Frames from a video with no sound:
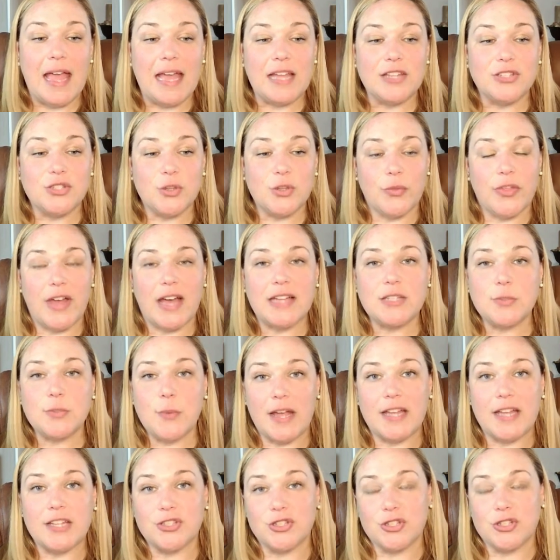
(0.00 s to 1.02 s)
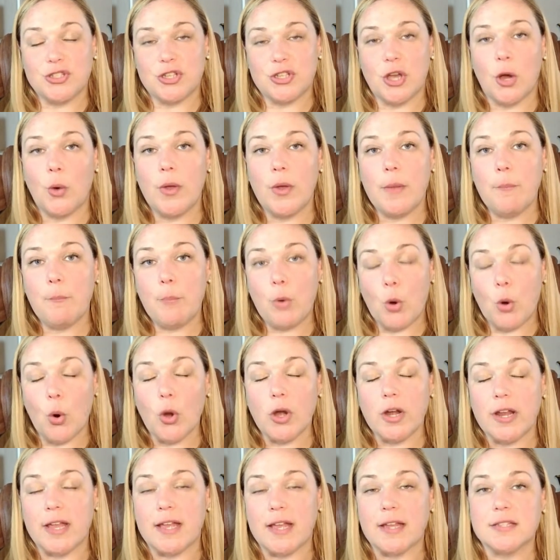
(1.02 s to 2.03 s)
And so that's why it's so
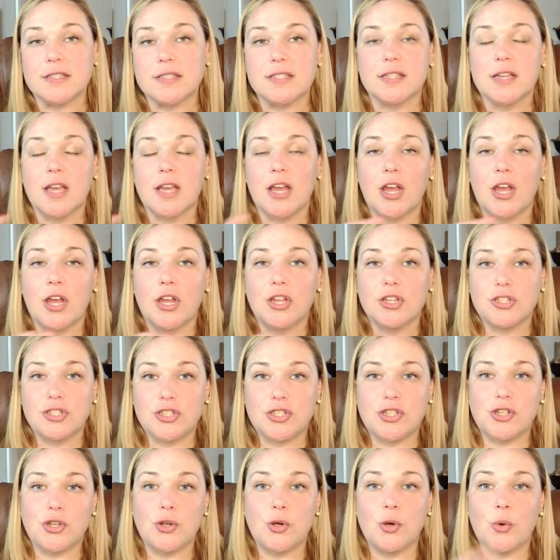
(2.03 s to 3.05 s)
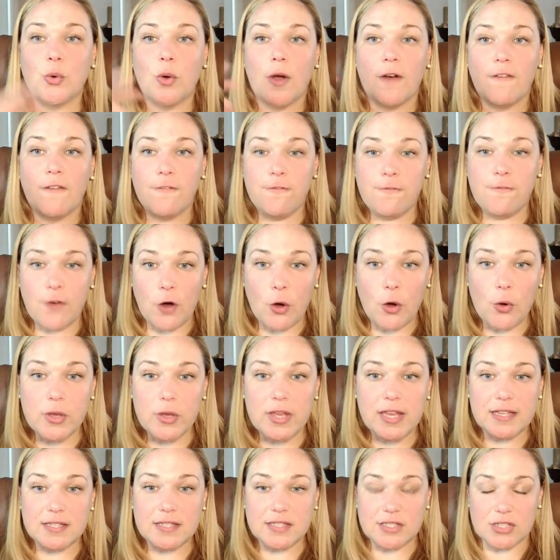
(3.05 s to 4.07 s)
important to
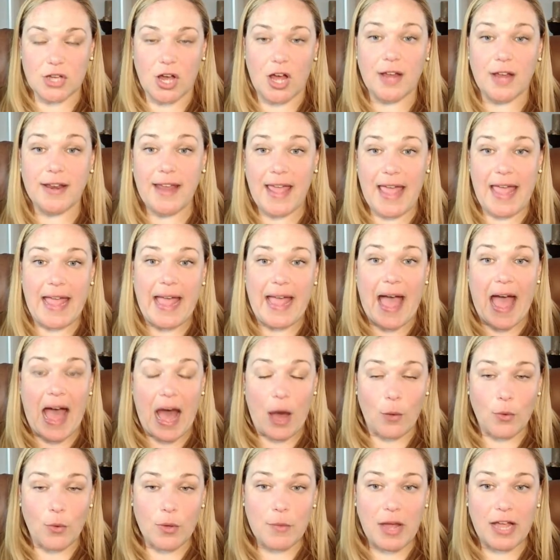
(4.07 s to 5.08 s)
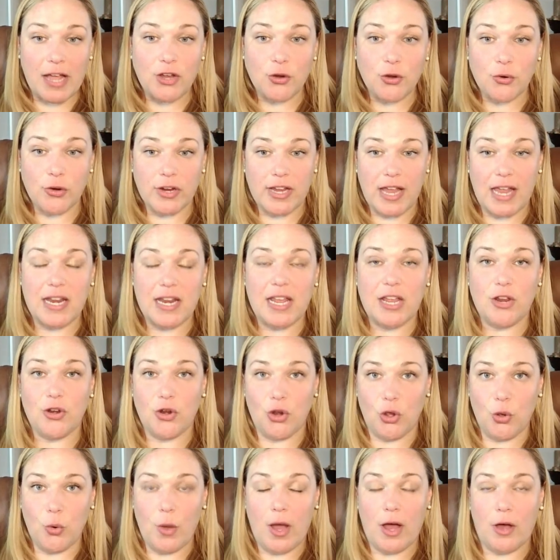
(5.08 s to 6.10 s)
focus on, hey, how am I creating
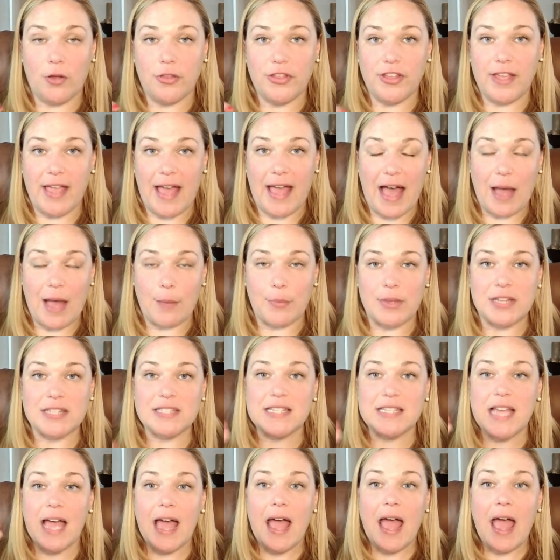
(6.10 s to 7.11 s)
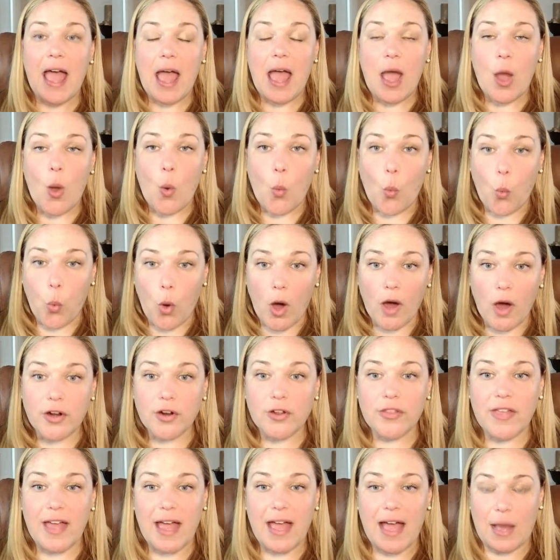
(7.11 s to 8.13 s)
new healthy habits? What
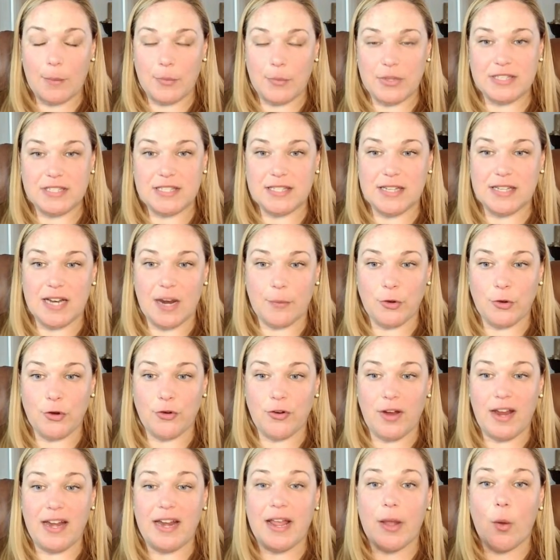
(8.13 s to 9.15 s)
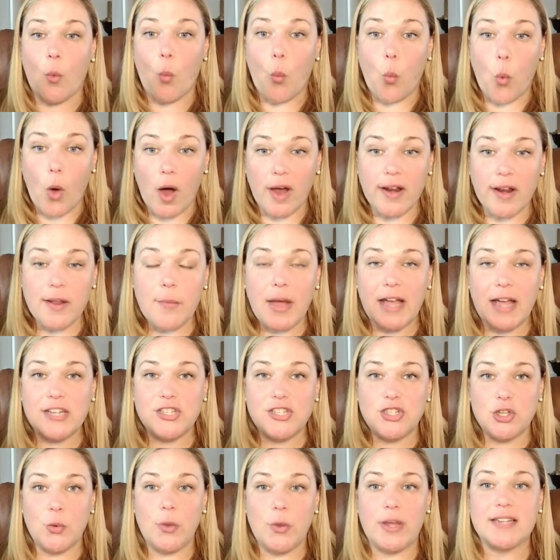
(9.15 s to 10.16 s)
are the habits that I'm creating? What am I
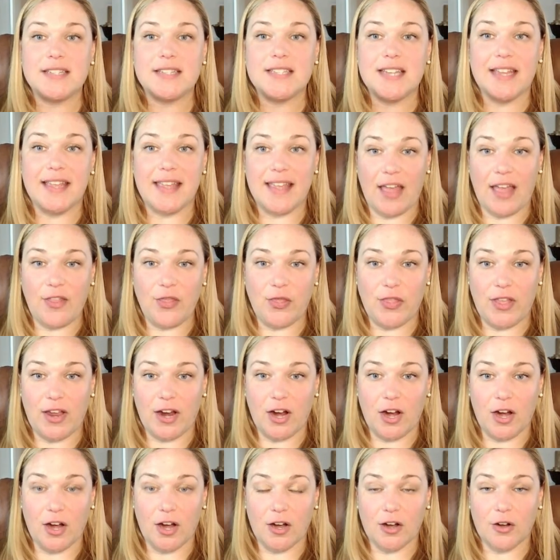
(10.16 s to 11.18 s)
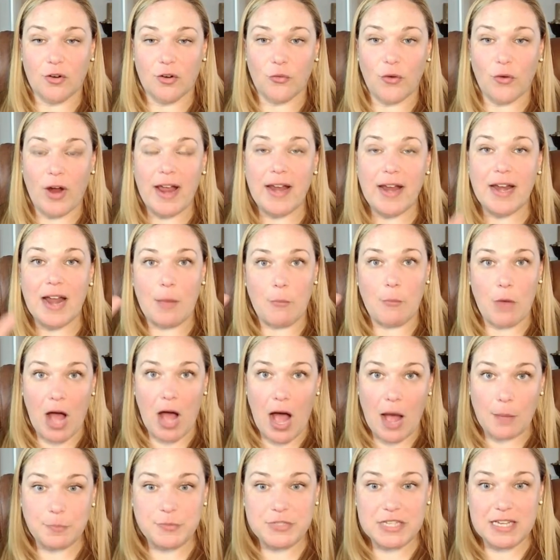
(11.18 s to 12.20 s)
doing to get there, right? I'm
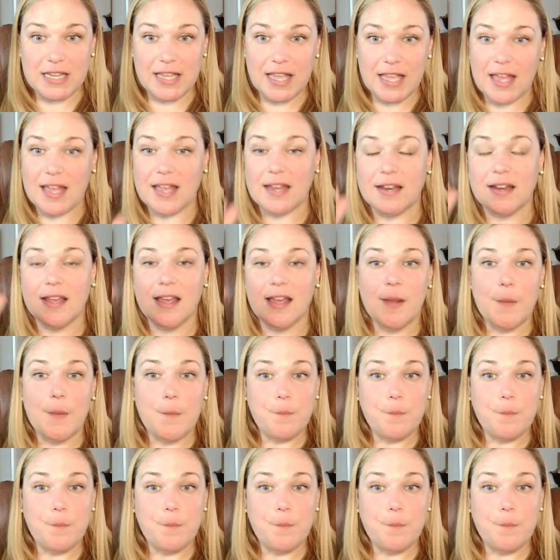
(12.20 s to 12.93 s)
opting in.